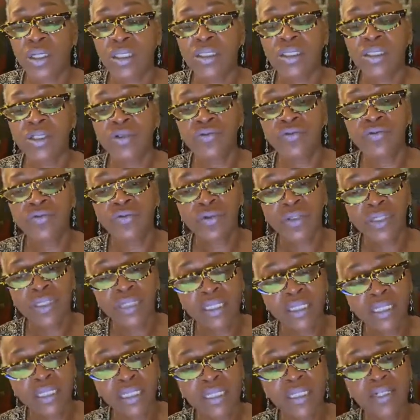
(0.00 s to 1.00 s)
to
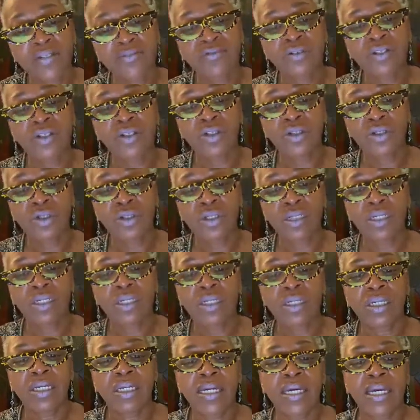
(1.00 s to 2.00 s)
really give a look
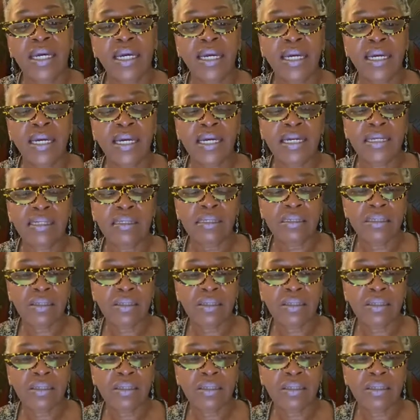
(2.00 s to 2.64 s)
at